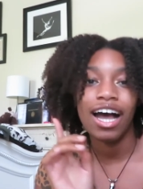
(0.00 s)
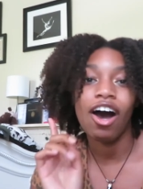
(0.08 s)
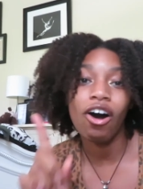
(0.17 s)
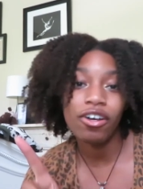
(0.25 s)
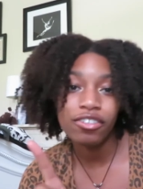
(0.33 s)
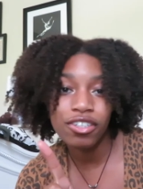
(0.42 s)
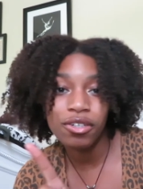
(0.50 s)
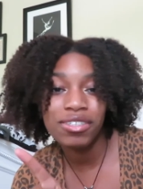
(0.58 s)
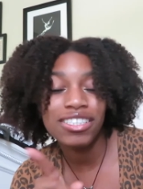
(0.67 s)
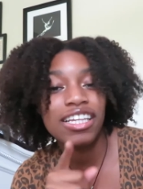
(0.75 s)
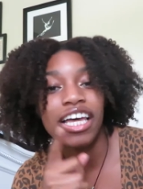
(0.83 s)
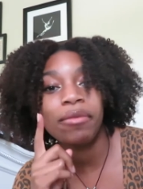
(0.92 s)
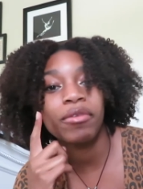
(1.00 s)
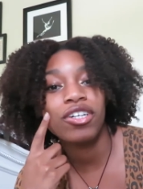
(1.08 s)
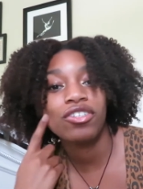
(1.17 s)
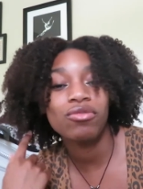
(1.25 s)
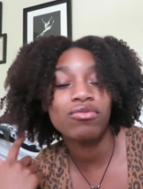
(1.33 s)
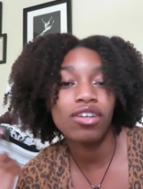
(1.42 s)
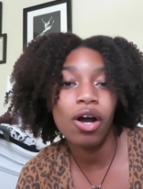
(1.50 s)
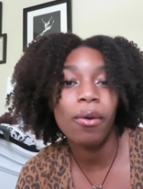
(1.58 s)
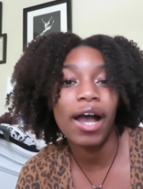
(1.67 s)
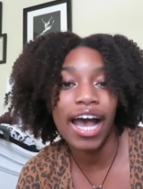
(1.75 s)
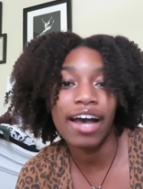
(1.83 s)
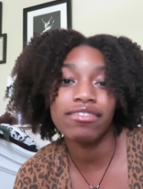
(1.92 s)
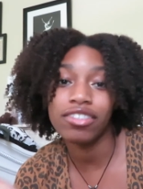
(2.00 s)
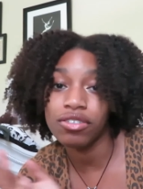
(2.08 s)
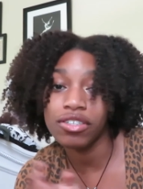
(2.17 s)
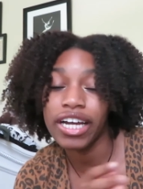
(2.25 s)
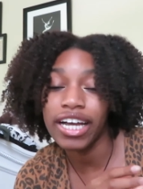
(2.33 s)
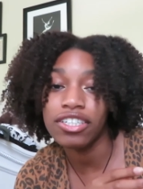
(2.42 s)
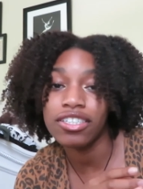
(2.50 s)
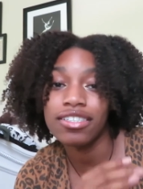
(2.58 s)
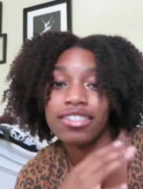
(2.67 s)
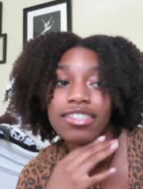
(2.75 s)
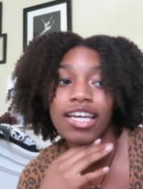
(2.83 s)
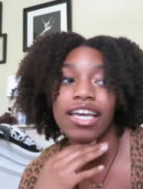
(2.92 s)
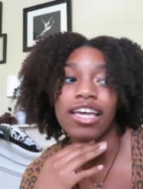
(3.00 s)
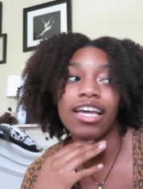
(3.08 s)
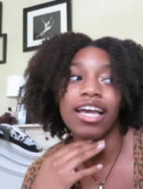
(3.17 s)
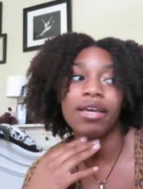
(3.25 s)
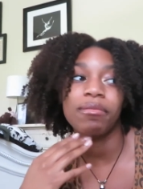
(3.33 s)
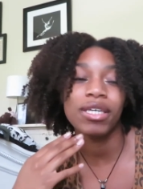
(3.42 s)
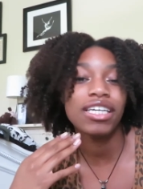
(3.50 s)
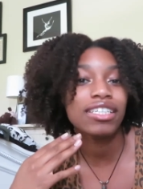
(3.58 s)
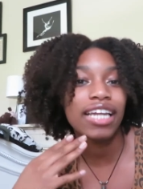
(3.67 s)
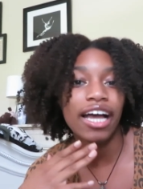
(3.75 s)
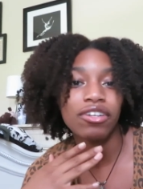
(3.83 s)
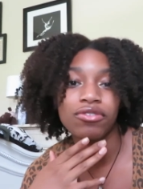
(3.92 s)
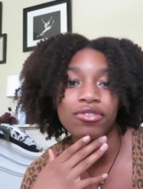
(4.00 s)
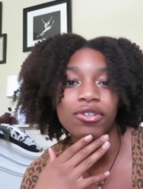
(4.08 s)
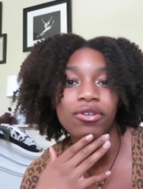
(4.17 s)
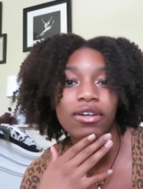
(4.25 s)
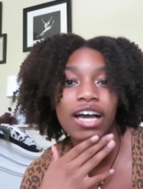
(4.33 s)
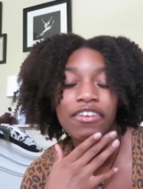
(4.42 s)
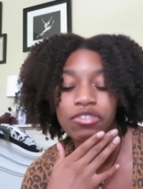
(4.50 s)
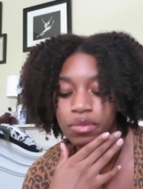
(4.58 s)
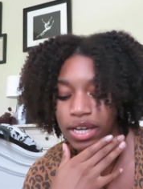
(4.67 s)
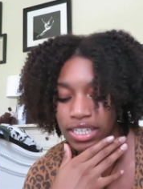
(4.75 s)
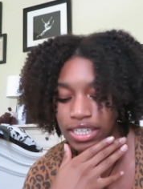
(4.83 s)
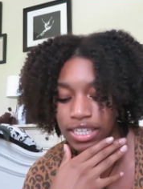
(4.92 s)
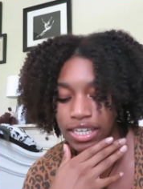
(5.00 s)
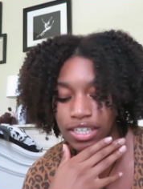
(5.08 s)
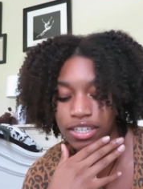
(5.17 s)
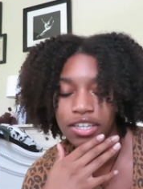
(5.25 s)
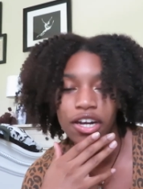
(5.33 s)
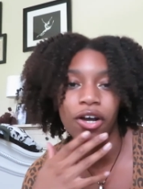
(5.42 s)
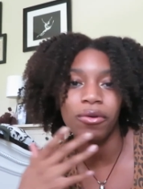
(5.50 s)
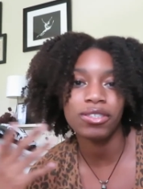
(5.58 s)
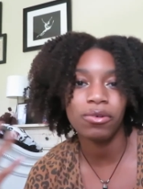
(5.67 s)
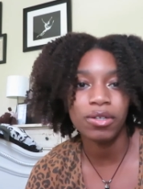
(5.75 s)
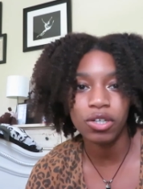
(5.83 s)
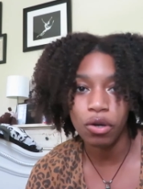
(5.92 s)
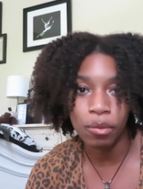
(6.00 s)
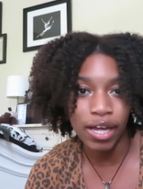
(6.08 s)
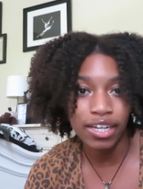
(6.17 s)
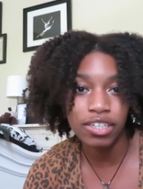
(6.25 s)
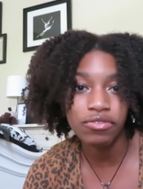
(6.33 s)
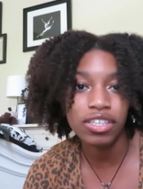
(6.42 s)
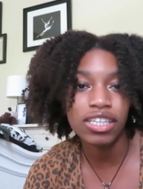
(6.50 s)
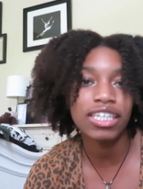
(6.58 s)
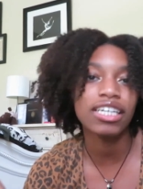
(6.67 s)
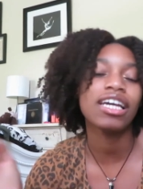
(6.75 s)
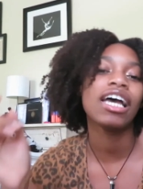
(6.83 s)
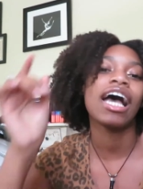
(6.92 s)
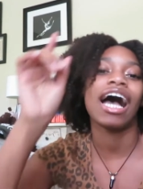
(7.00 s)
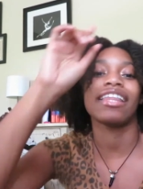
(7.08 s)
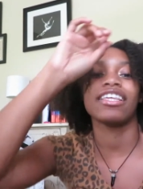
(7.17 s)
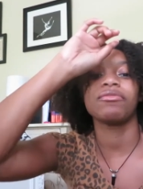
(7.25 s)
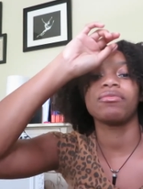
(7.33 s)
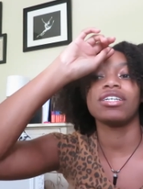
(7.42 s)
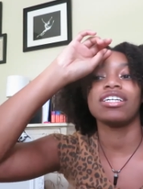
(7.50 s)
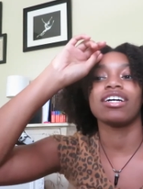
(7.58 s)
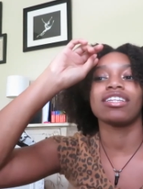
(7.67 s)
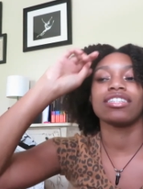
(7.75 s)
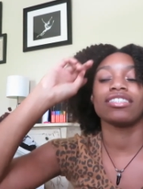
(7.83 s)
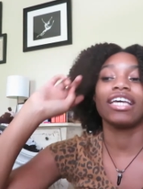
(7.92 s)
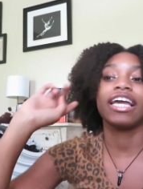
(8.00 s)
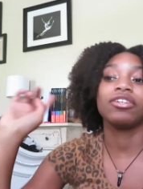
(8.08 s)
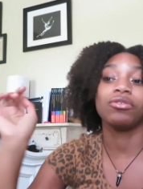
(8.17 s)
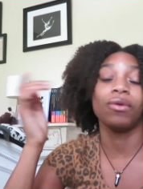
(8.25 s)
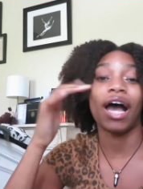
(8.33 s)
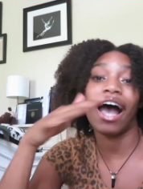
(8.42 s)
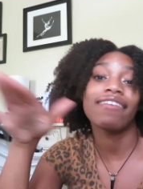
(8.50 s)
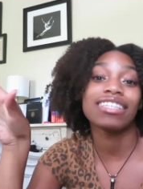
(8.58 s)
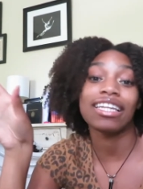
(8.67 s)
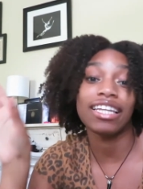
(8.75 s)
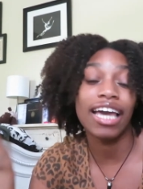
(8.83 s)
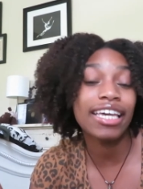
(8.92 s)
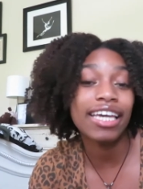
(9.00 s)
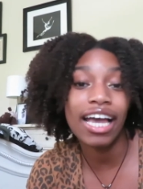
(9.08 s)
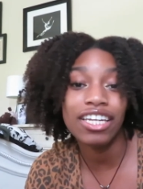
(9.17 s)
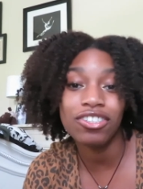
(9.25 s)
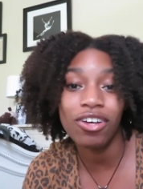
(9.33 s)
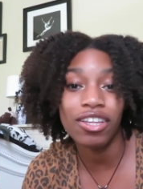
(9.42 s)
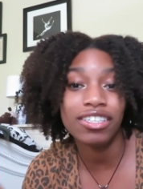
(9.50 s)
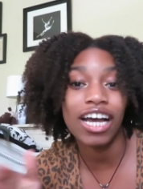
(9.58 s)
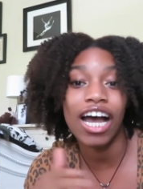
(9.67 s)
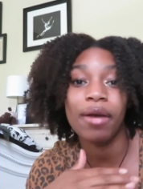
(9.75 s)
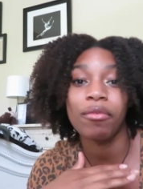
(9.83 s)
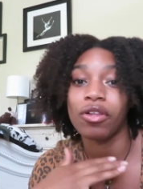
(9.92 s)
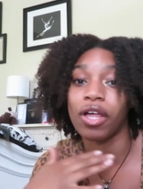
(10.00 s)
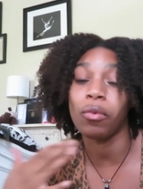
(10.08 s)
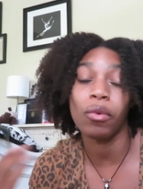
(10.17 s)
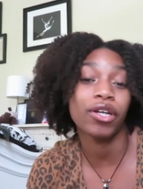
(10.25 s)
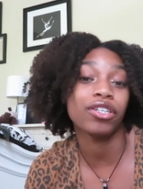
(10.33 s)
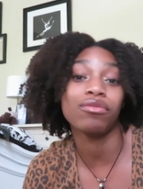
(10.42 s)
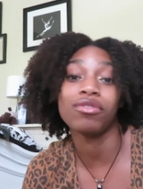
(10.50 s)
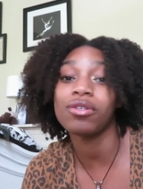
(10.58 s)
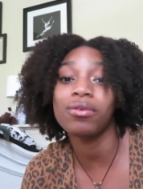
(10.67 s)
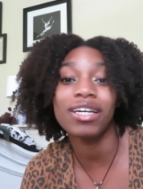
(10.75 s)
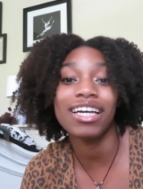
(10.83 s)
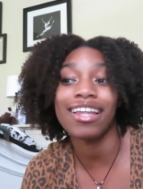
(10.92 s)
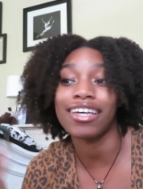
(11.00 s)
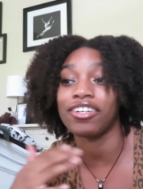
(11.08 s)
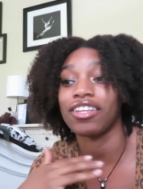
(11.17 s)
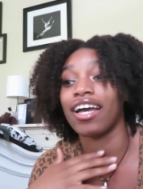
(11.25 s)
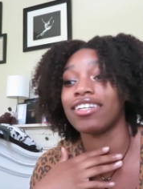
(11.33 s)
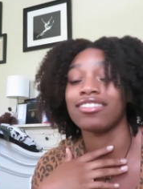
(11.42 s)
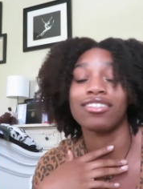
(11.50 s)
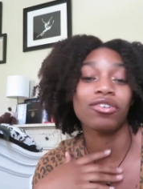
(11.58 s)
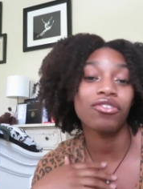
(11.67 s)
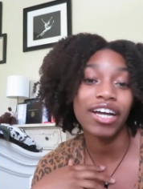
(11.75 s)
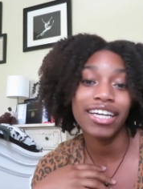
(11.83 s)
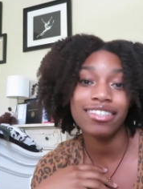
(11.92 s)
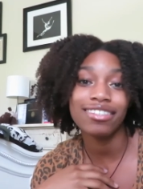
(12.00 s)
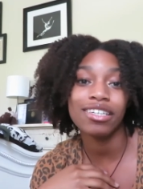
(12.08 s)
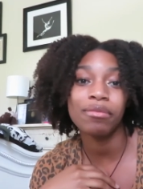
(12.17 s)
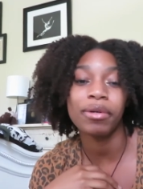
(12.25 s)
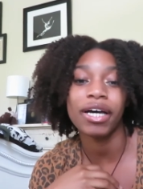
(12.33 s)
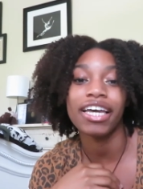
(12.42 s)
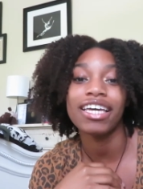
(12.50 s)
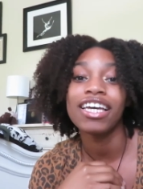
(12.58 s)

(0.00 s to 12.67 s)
Also, disclaimer, you don't have to do your edges. Being natural, everybody, you know, is going to go about it differently. I think we say you have to lay your edges all the time, or like, what are you doing? Like, your edges look crazy. But